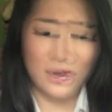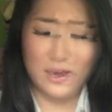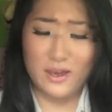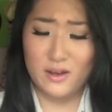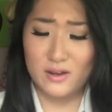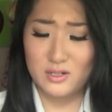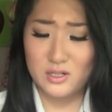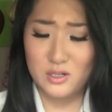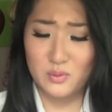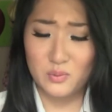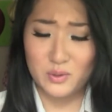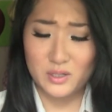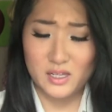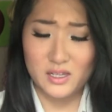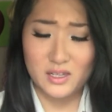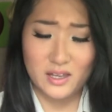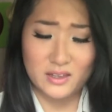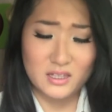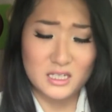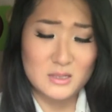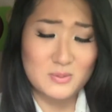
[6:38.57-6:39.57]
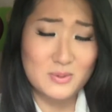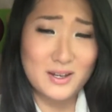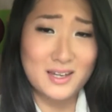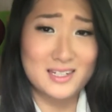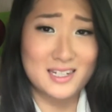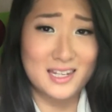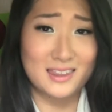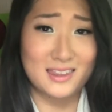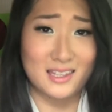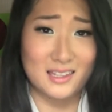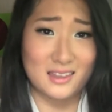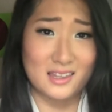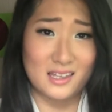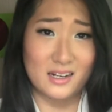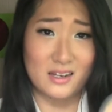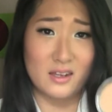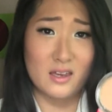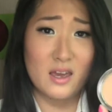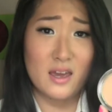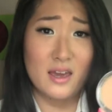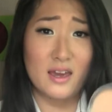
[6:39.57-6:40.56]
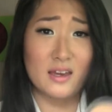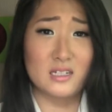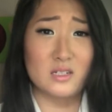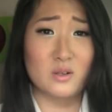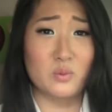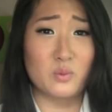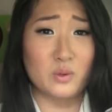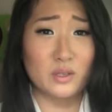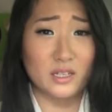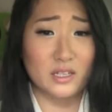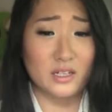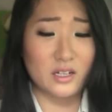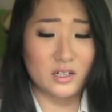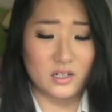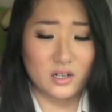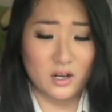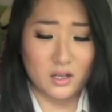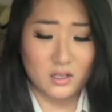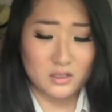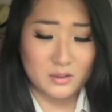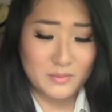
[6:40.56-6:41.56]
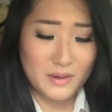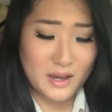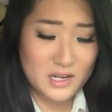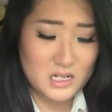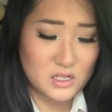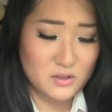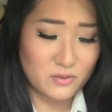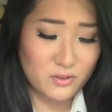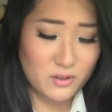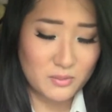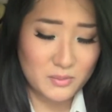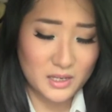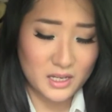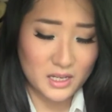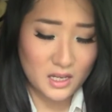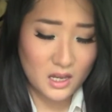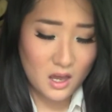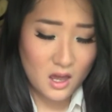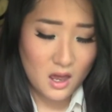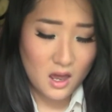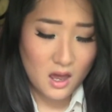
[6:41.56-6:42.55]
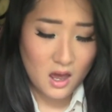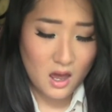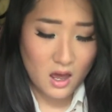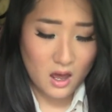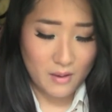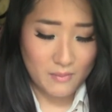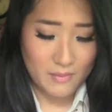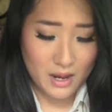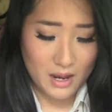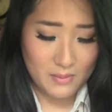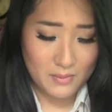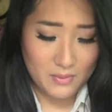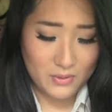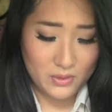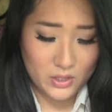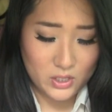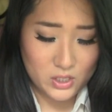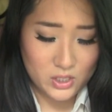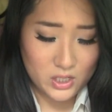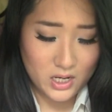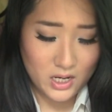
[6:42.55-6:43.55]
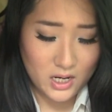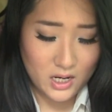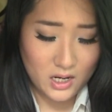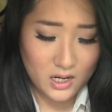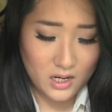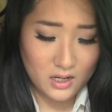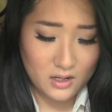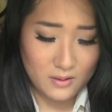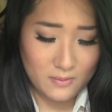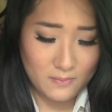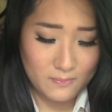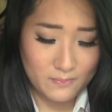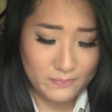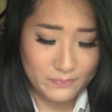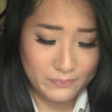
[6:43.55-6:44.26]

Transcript: I also really like this because I think that it is a really good color match for me. Um, I'm in the shade...